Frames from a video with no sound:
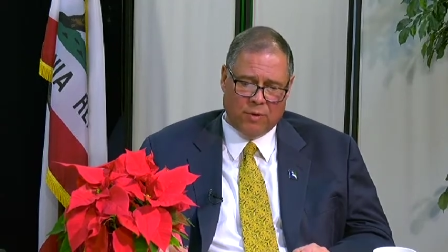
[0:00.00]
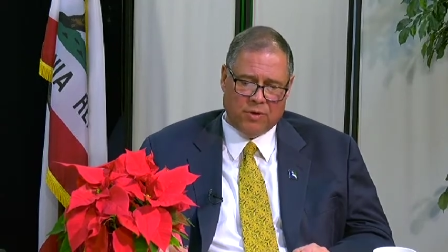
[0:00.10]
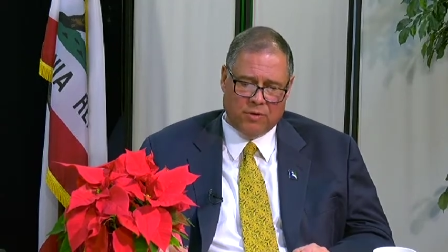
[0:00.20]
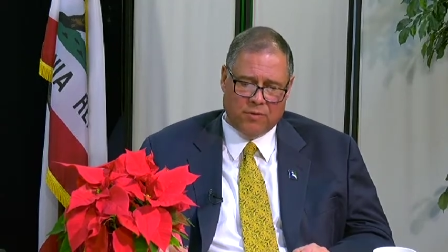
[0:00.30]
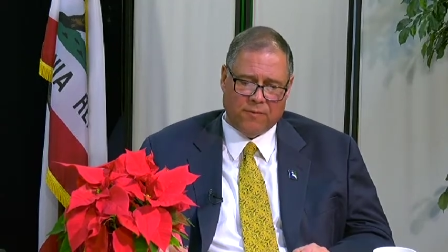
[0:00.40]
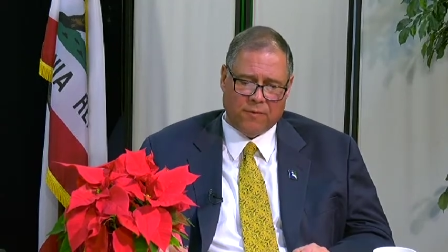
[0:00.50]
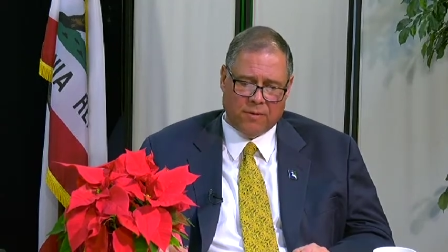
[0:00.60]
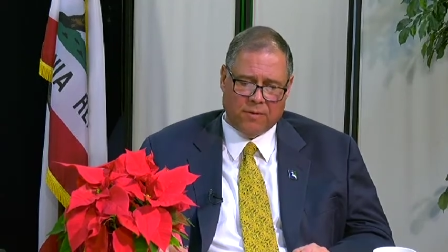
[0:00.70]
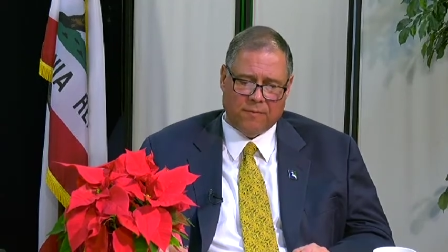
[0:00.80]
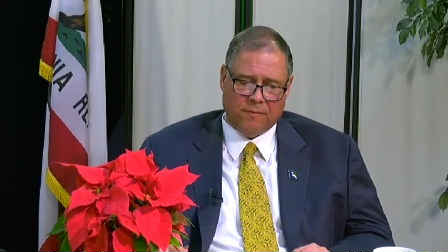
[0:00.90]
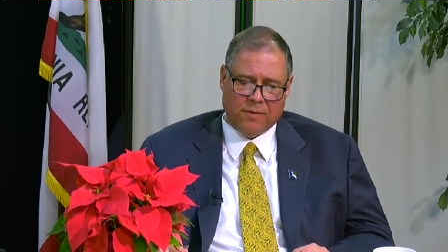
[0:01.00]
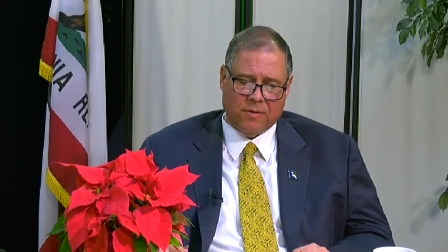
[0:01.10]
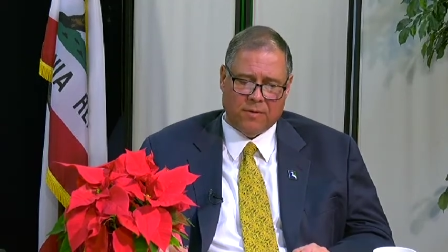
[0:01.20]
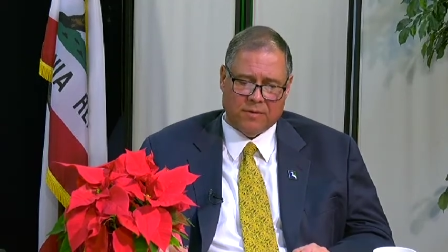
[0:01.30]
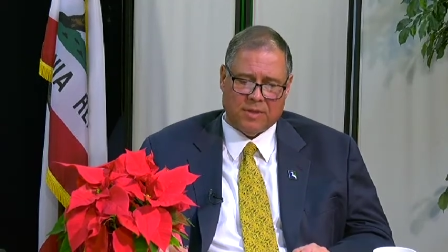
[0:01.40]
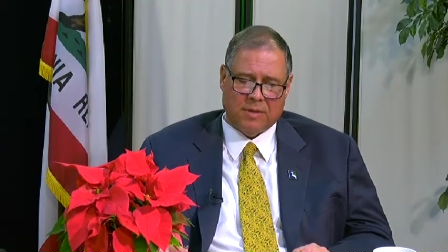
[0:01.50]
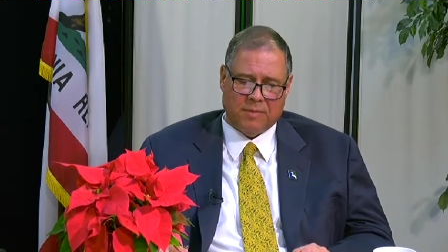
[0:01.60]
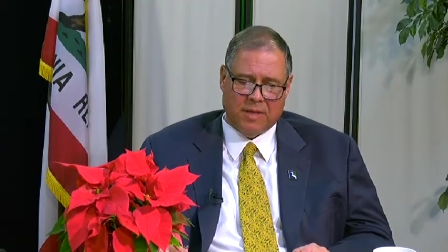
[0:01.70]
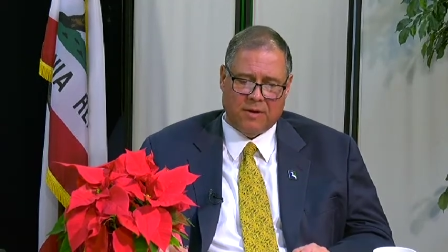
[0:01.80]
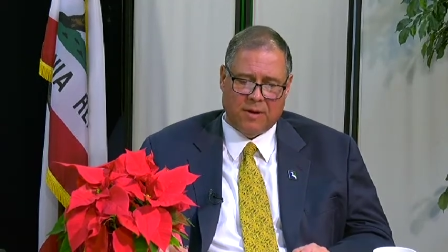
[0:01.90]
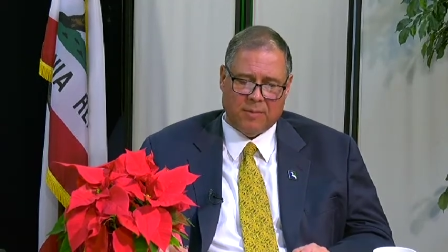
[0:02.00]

we're due for, for something there.